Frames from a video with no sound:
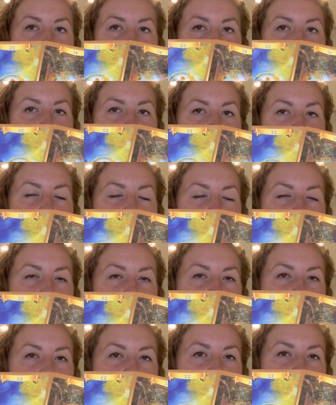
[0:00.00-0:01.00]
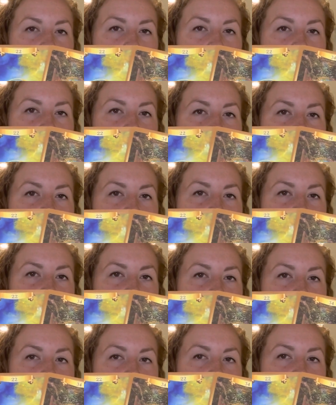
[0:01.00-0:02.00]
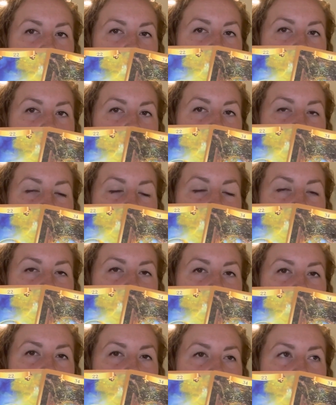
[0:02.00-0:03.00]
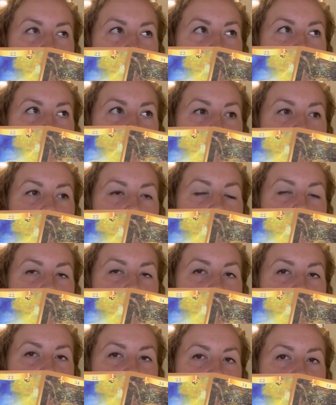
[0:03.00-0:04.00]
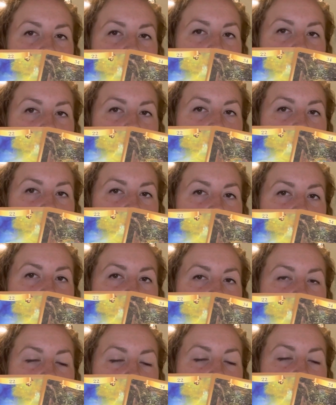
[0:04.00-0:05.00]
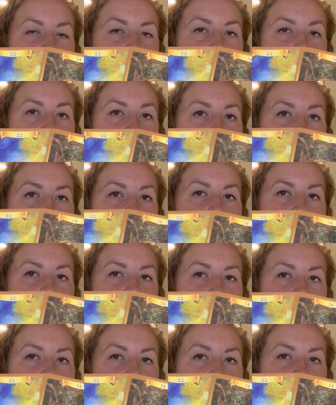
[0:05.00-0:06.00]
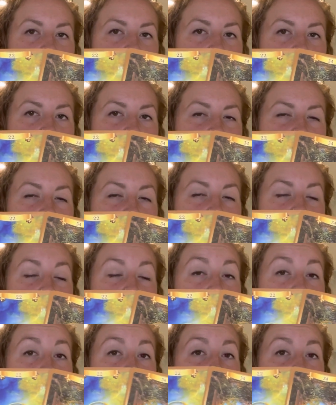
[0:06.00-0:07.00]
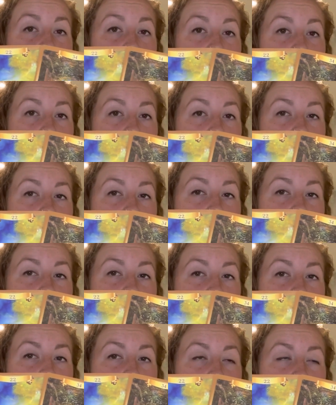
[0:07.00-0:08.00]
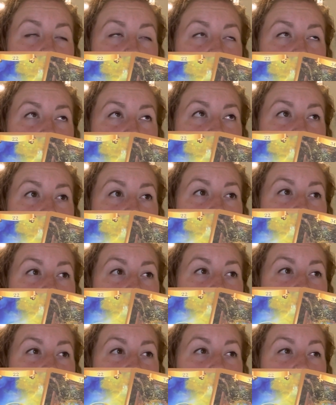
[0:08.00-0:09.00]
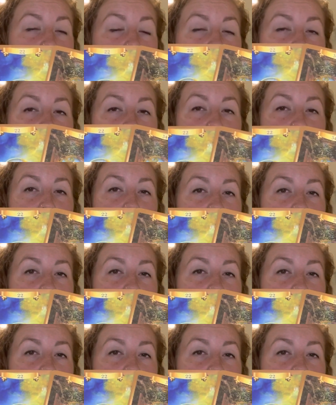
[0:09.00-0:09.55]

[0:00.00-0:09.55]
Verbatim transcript: it's like now things are balancing out they're going to be opening you up into a new phase a new part of your life where it's like things are going to be a lot easier or just like feel a lot more